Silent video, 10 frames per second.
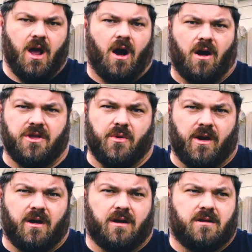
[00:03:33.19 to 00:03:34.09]
Are you
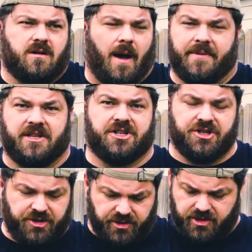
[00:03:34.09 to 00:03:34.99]
a competition
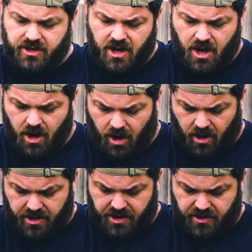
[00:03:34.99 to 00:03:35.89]
shooter?
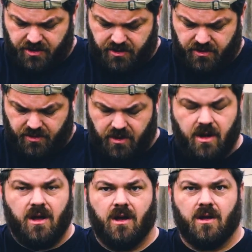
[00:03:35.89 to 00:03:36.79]
Are you
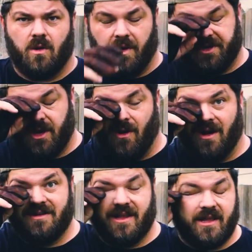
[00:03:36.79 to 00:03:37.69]
going to go
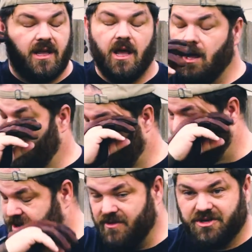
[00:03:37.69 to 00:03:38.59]
hunting? Are
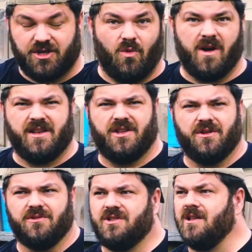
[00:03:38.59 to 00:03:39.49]
you just wanting
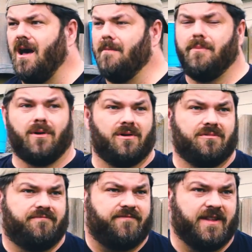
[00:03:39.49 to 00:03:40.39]
to stump or
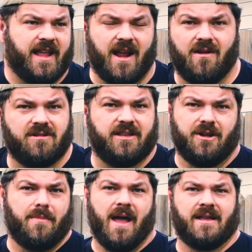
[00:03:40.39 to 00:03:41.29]
fling arrows in your
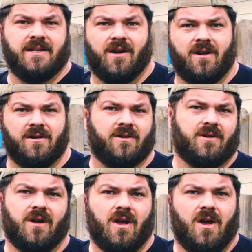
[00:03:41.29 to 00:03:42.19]
backyard? Or,
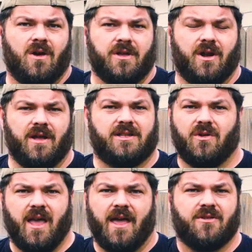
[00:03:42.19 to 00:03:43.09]
you know, it's
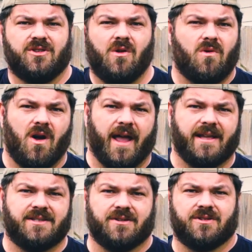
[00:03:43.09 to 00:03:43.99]
okay. There's no wrong
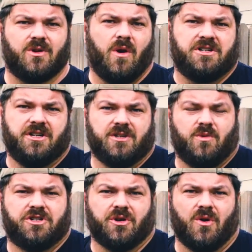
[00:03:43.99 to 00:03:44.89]
answers. The question is,
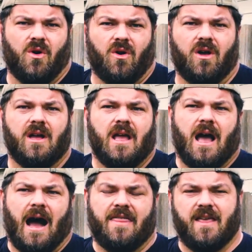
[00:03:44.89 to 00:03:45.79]
what's your goal?
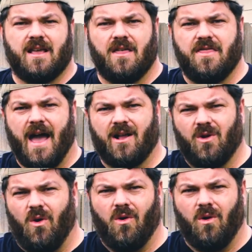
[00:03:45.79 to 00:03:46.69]
I think that
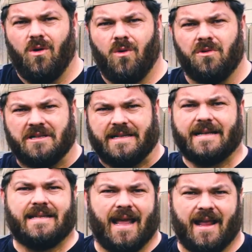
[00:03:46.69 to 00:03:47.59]
goal will
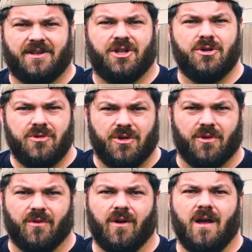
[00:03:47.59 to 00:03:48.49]
dictate to
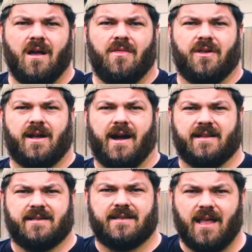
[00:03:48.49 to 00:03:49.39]
you the kind
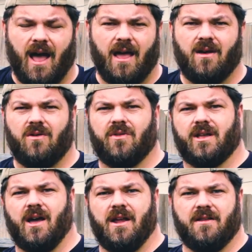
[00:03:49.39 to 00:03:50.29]
of style, the
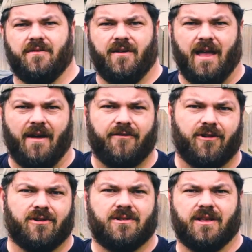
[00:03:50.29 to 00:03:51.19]
kind of
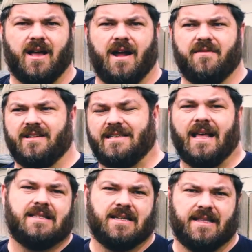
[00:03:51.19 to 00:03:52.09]
effort, the kind of
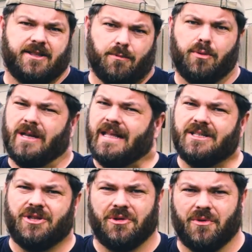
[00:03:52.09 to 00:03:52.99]
intensity that you'll put
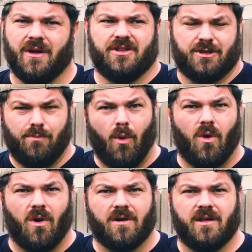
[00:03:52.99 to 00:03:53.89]
into the
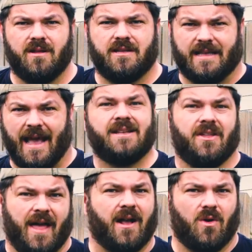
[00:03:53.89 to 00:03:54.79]
sport to get to
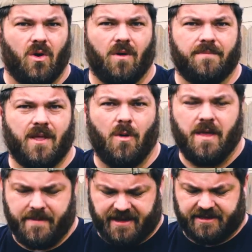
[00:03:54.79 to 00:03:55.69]
that goal. I hope that
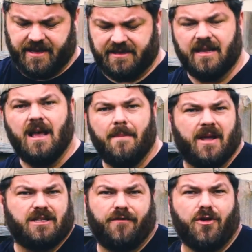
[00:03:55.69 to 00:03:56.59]
makes sense.
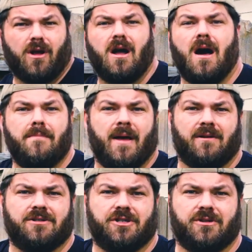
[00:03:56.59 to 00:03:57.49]
Because if you're a
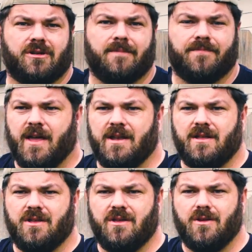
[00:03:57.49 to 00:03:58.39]
compound shooter, then
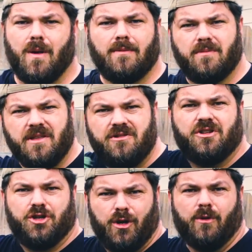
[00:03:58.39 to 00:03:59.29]
you're probably used to
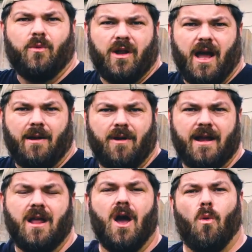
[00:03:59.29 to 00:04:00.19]
shooting with one eye, right?
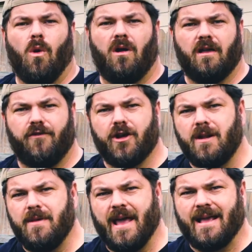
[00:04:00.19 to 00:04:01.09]
Well, if you're going to
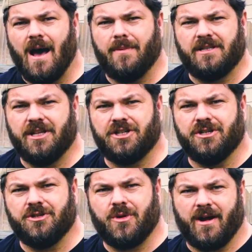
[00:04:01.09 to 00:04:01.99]
be a
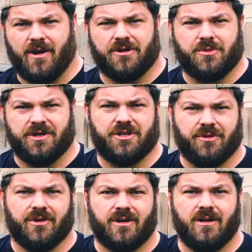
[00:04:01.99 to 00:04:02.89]
competition trad archery
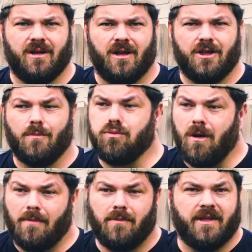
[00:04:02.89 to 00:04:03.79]
shooter, you're
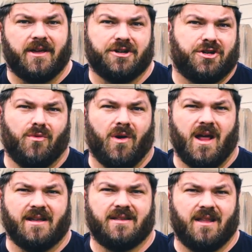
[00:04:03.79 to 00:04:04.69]
probably going to shoot one
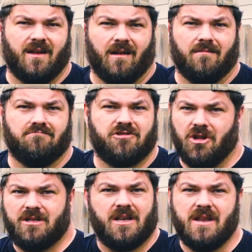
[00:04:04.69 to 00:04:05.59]
eye still. So
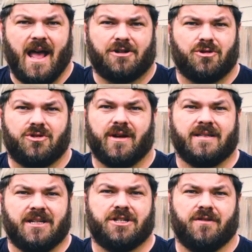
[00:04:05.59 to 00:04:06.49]
that's a natural
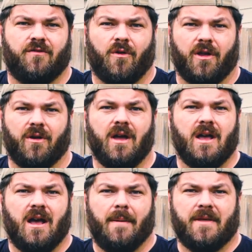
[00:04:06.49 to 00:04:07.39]
transition for you.
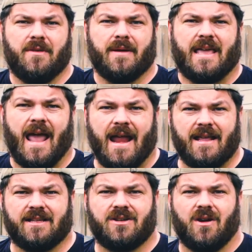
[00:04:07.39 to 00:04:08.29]
I mean, the
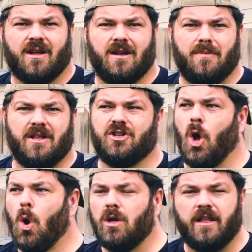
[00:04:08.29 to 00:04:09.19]
mechanics aren't going to be
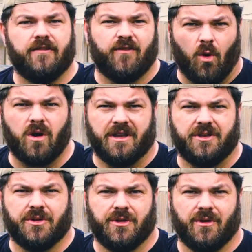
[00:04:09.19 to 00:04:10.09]
totally foreign
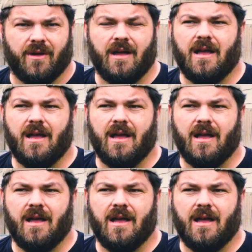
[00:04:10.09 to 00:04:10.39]
to you.